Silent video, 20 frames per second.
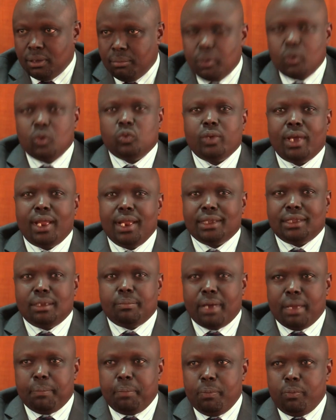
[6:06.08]
Because we are elected
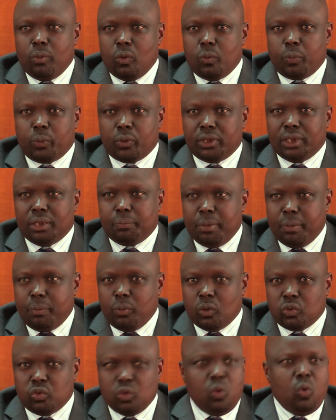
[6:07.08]
by people, protect
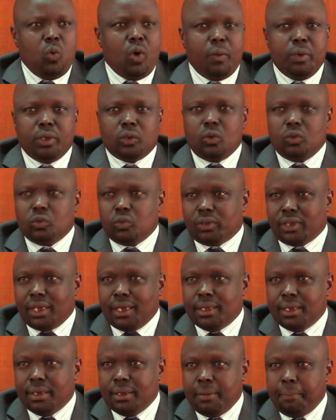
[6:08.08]
people. So who are we going to
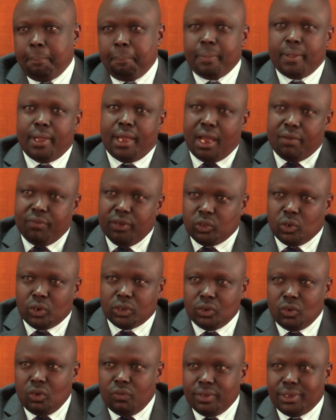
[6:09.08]
say? Have we talked
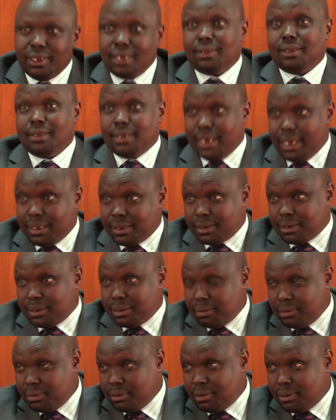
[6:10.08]
in offices?
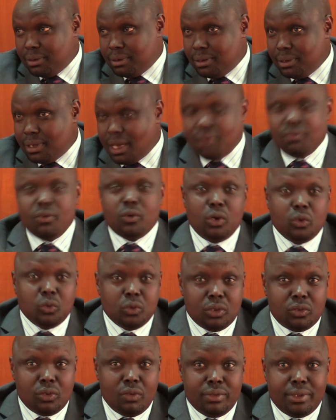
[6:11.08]
Yes. Have we gone to
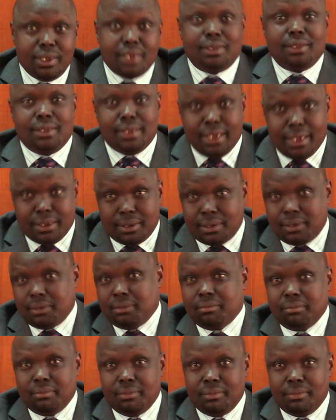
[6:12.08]
these offices? Yes.